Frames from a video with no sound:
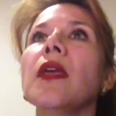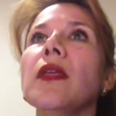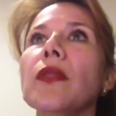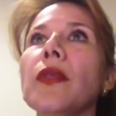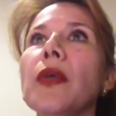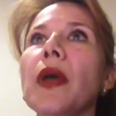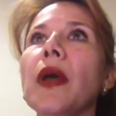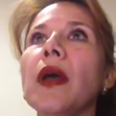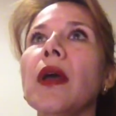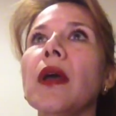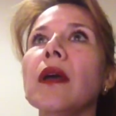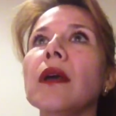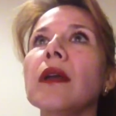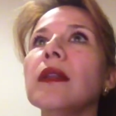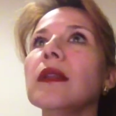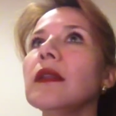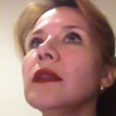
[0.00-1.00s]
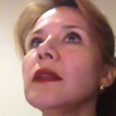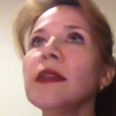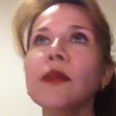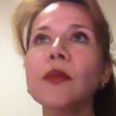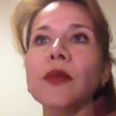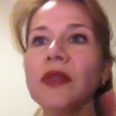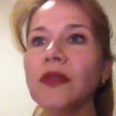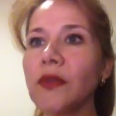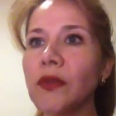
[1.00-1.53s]
the
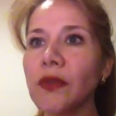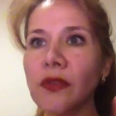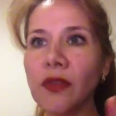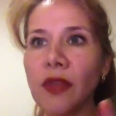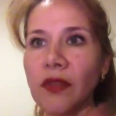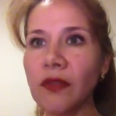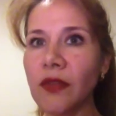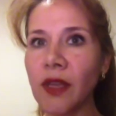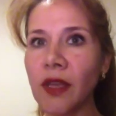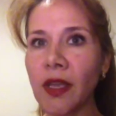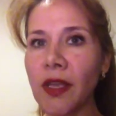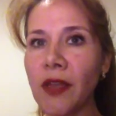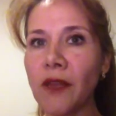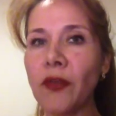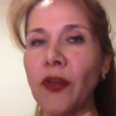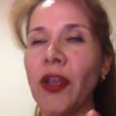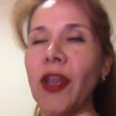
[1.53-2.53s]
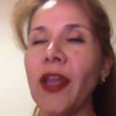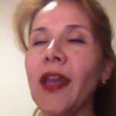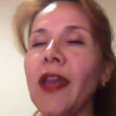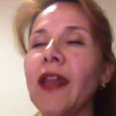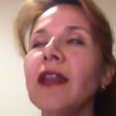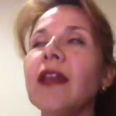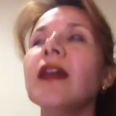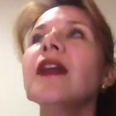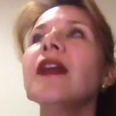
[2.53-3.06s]
little bit of success that I ever
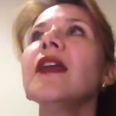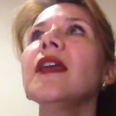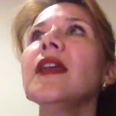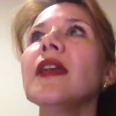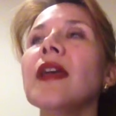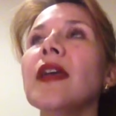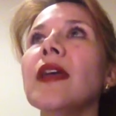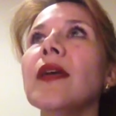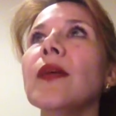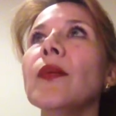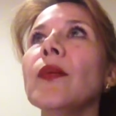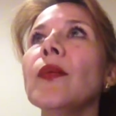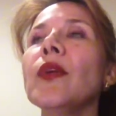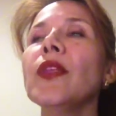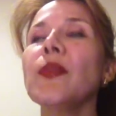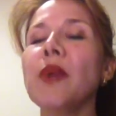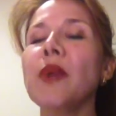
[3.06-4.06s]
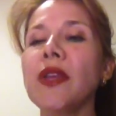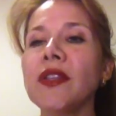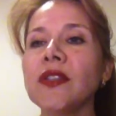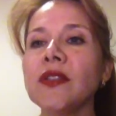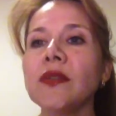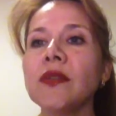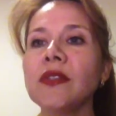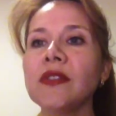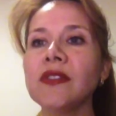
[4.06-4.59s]
had with my
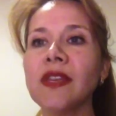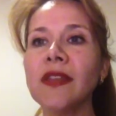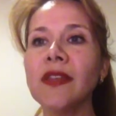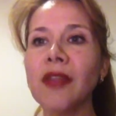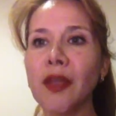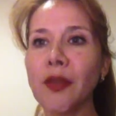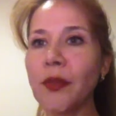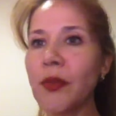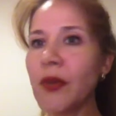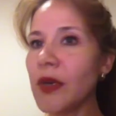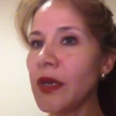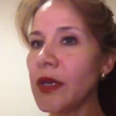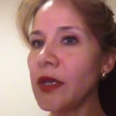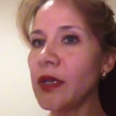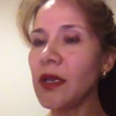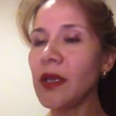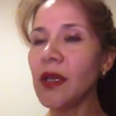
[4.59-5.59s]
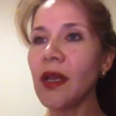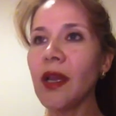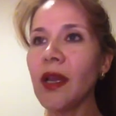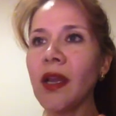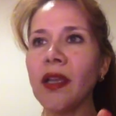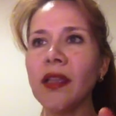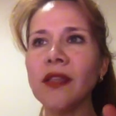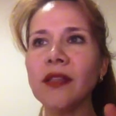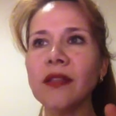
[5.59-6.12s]
students is that part.
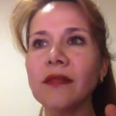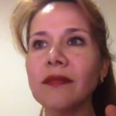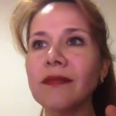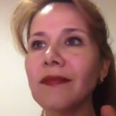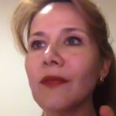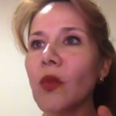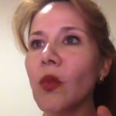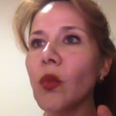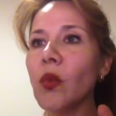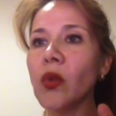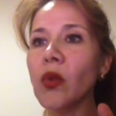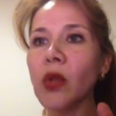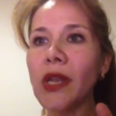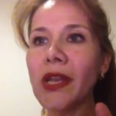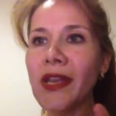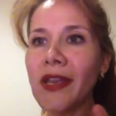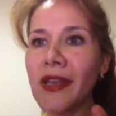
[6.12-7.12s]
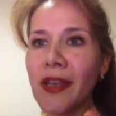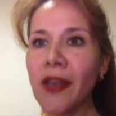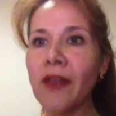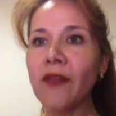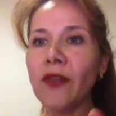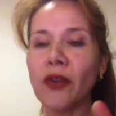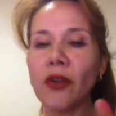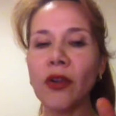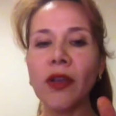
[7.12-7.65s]
I will never